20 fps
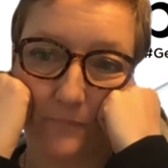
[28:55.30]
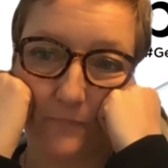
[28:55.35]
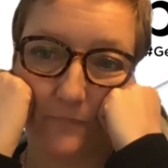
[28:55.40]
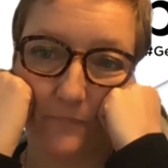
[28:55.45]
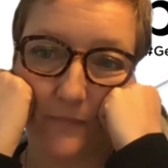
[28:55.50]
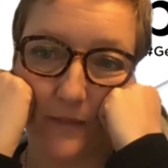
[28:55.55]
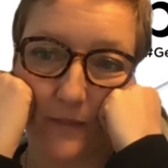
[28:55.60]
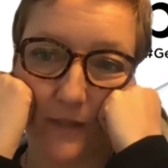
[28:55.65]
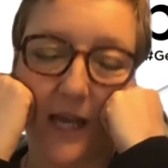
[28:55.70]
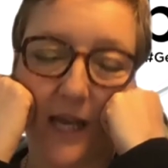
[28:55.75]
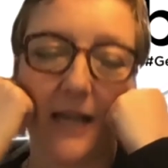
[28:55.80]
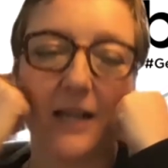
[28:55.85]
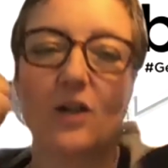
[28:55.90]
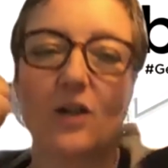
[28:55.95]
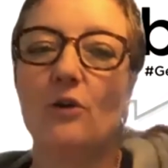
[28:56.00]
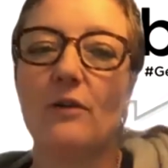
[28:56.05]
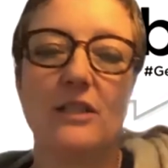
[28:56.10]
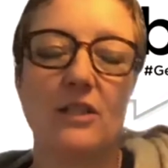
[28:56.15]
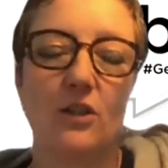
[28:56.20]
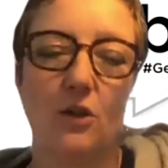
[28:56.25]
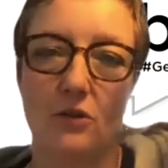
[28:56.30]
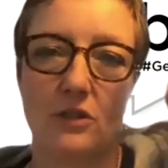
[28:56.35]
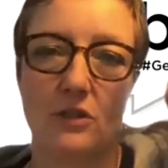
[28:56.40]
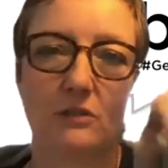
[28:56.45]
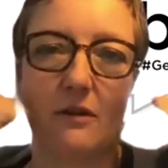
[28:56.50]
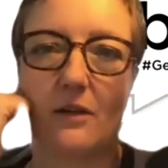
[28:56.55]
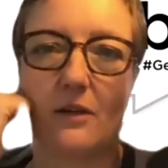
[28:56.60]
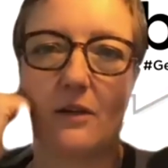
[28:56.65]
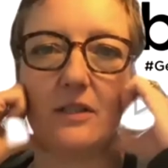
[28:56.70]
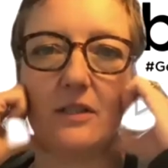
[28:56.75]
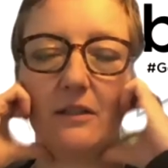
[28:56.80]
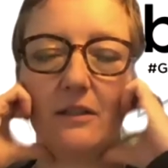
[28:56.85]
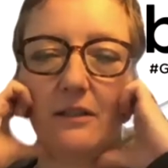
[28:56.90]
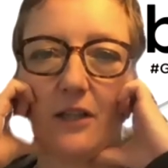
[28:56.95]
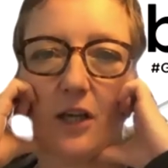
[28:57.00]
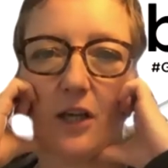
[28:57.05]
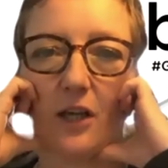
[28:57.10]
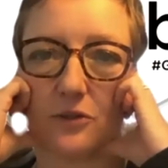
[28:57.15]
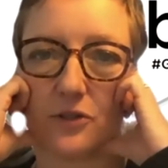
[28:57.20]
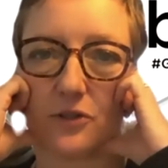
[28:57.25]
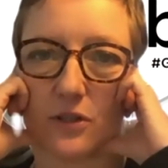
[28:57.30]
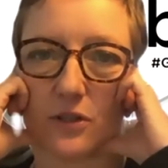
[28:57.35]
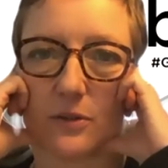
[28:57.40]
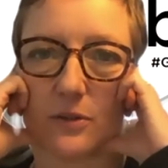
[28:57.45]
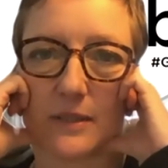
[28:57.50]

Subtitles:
Yeah, Cory Doctorow's a go-to,